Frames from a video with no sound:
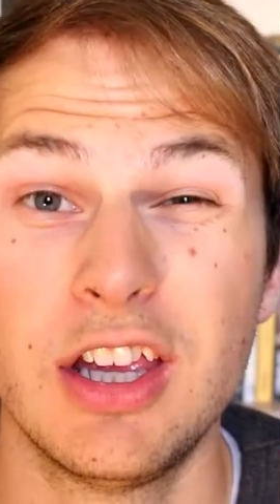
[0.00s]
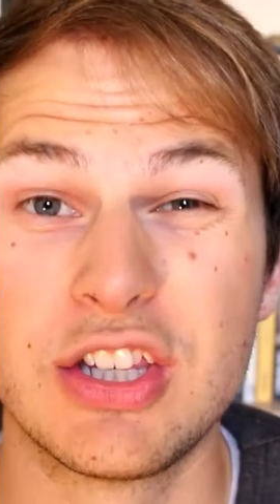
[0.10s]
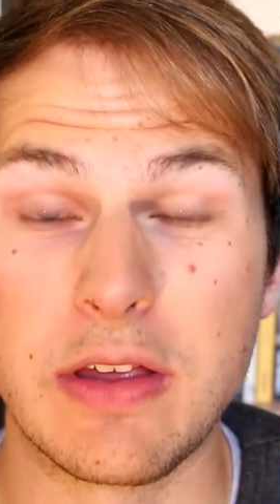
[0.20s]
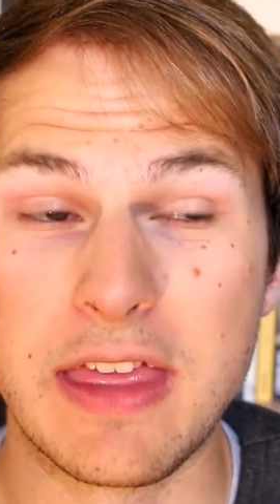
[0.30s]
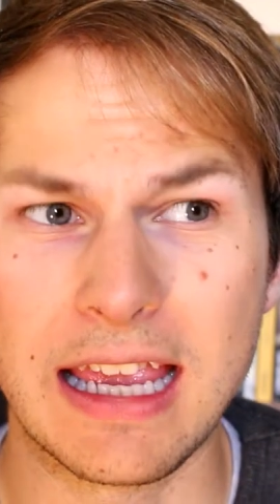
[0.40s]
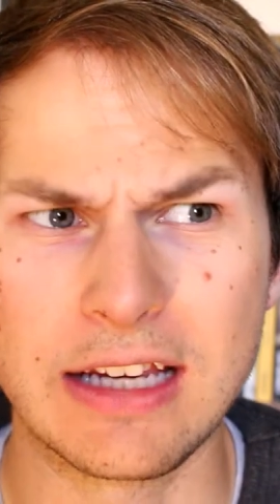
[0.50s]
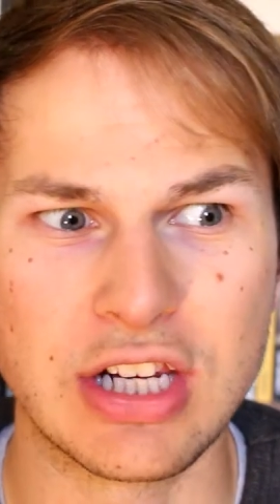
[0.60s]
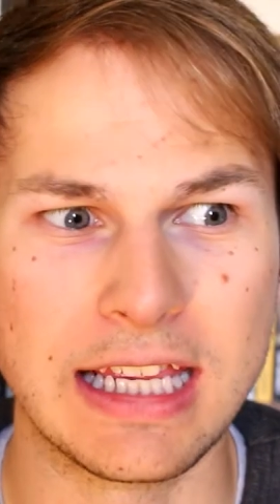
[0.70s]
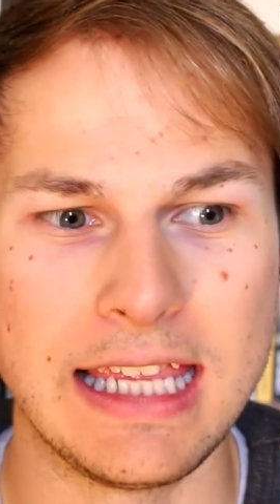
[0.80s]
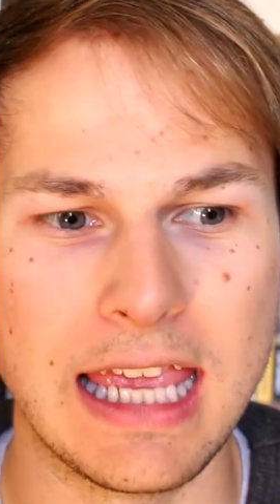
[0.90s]
So I think
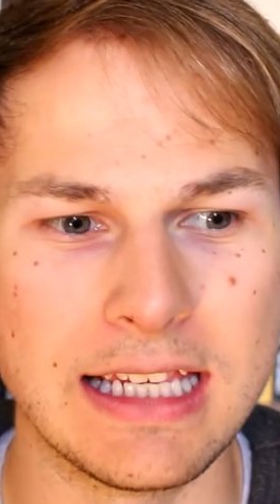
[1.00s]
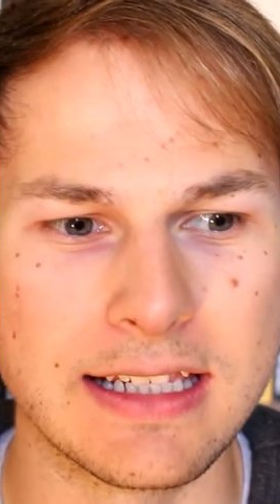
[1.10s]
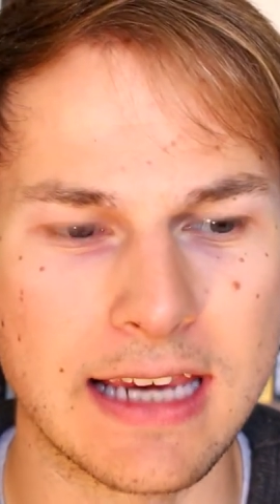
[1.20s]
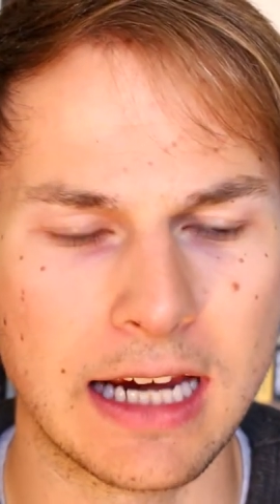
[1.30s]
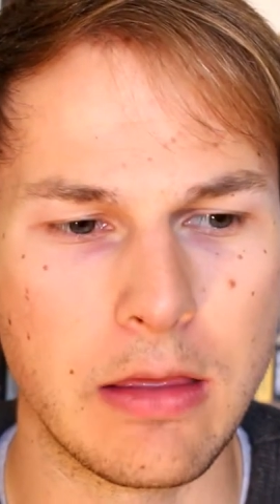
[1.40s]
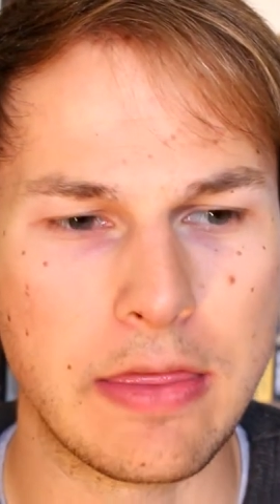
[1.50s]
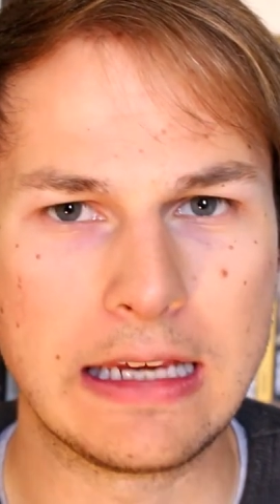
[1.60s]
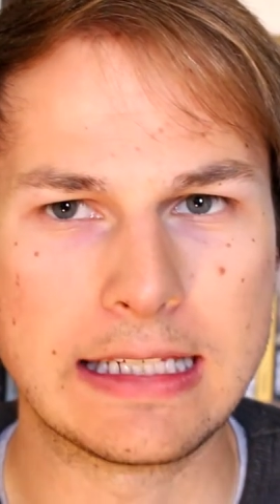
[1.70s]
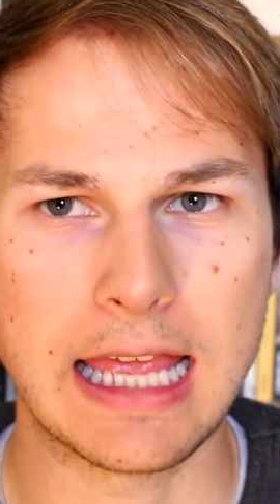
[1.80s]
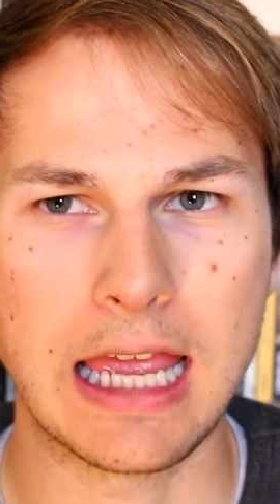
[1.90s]
actually it's kind of
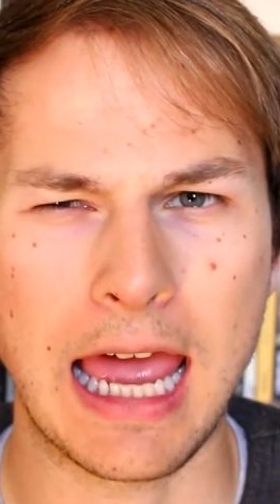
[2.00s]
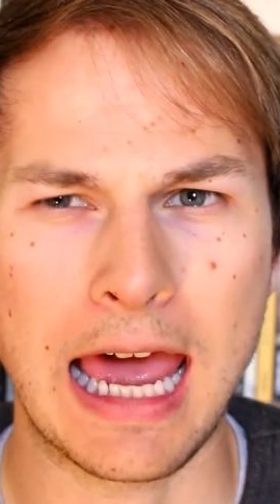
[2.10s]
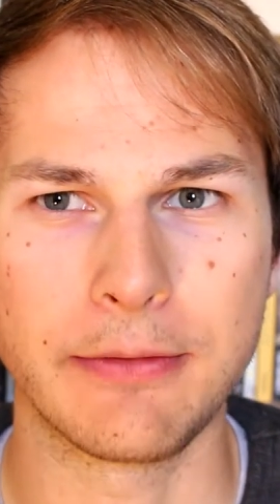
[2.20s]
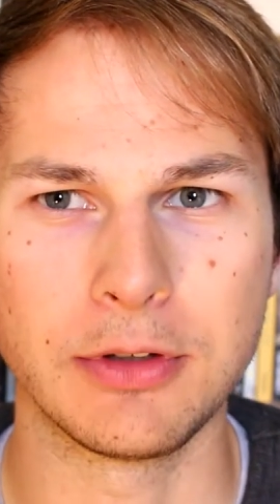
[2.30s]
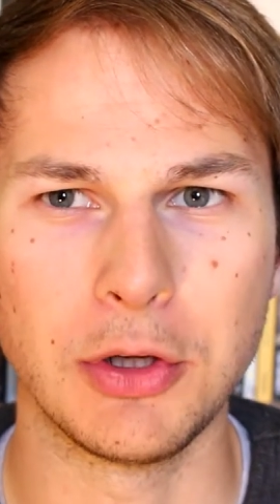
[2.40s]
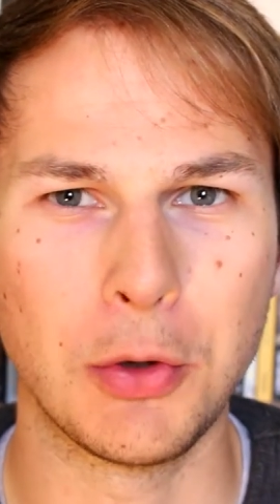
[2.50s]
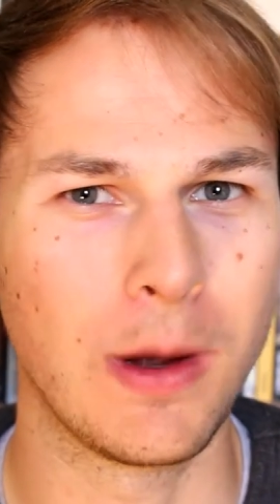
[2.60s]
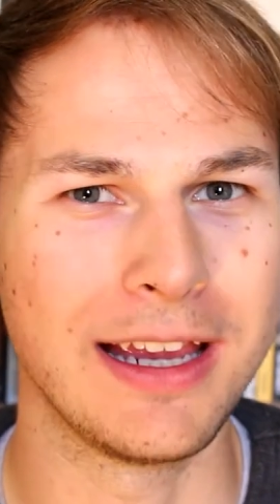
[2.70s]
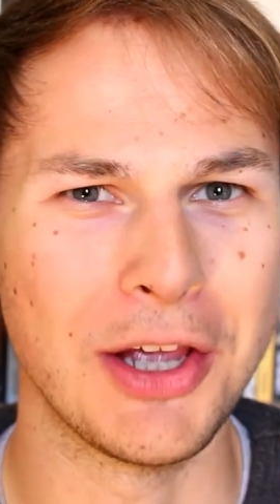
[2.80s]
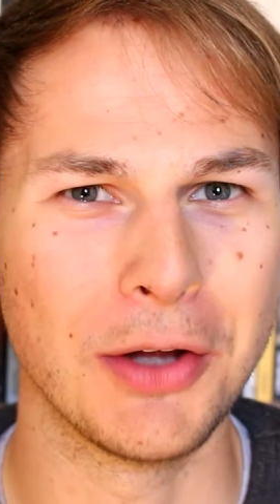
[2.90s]
things that haven't
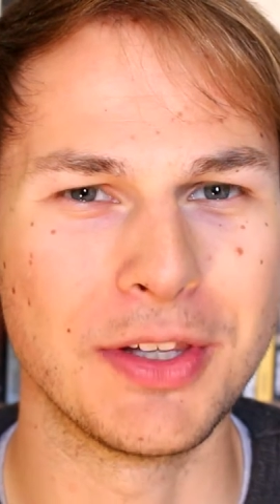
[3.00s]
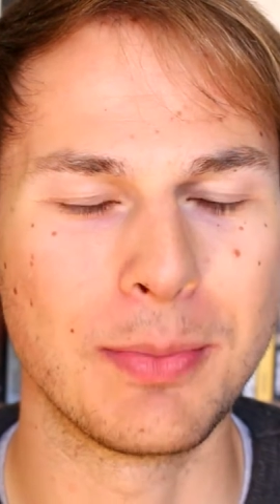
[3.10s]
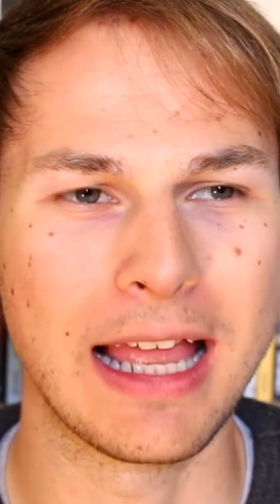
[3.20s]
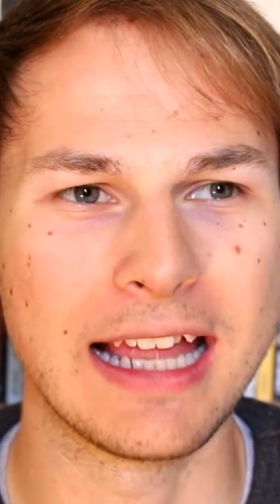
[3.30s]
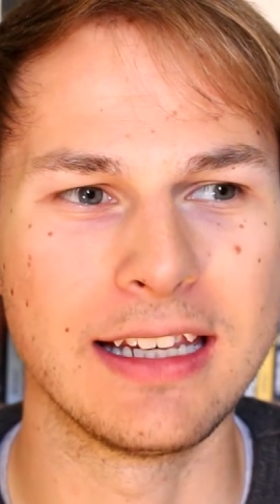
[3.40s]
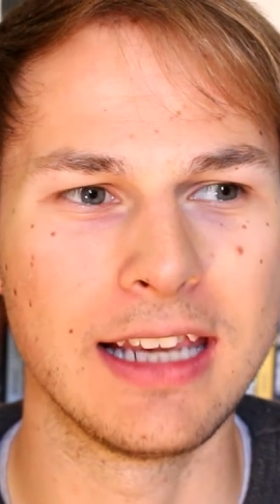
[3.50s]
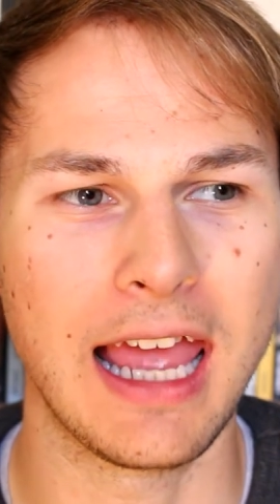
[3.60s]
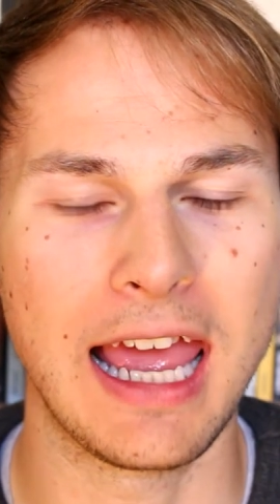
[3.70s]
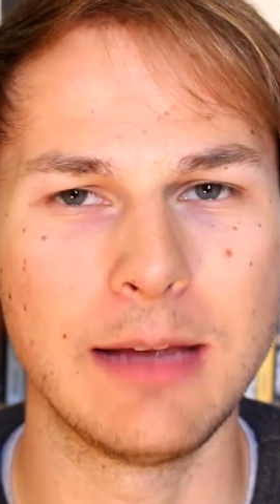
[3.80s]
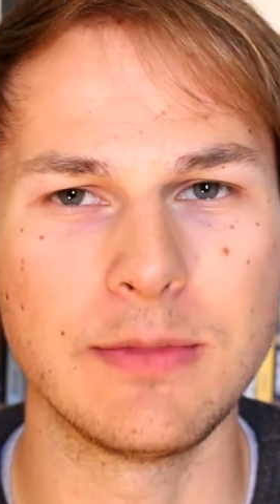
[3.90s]
quite gone to
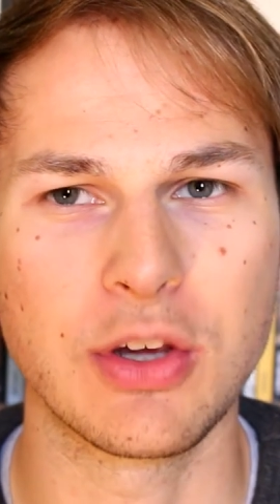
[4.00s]
plan.